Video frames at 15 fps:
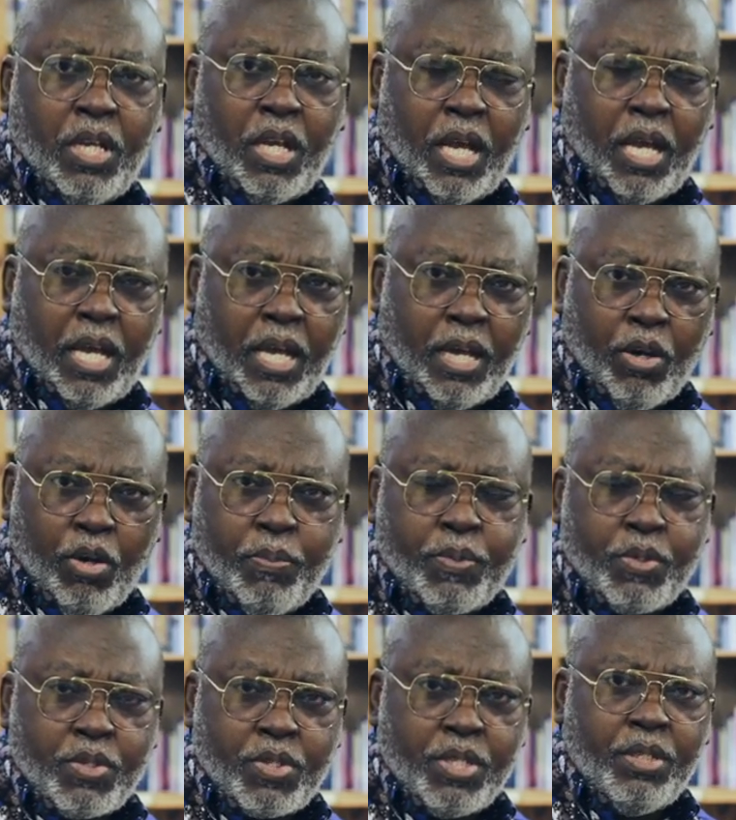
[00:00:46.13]
I hope
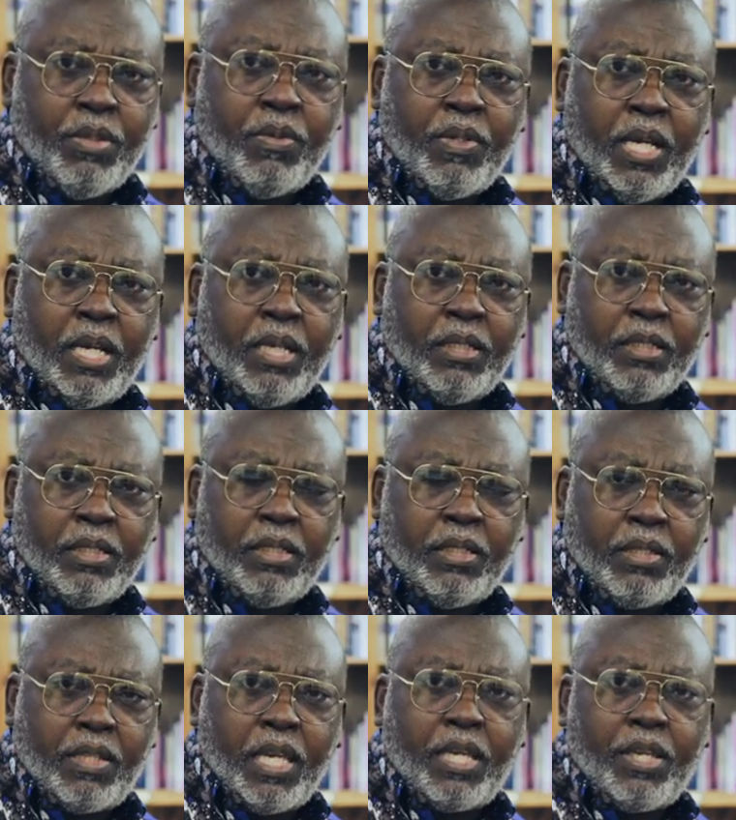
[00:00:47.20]
to see you there.
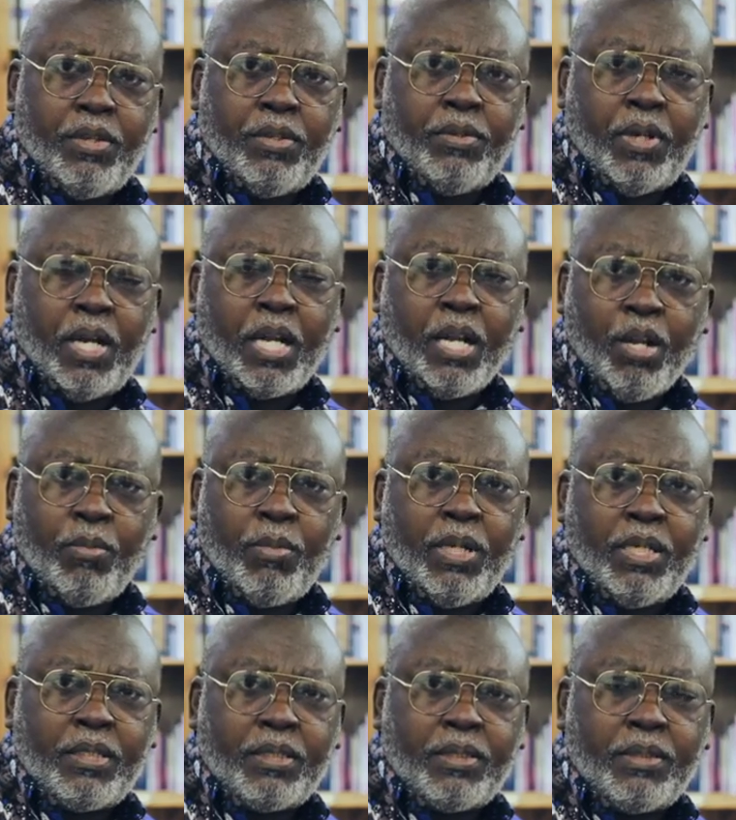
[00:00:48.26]
Thank you, and God
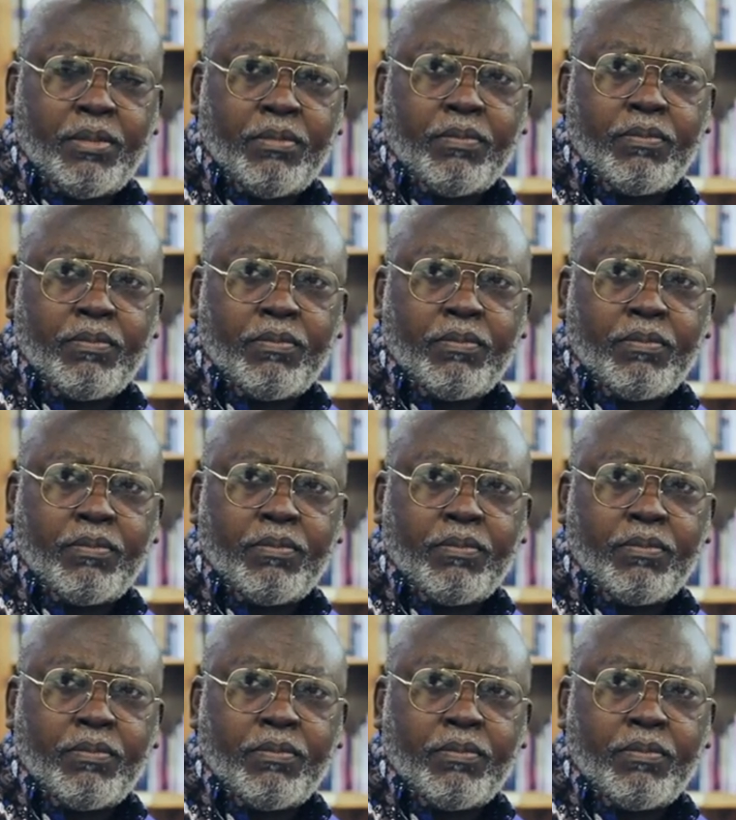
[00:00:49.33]
bless.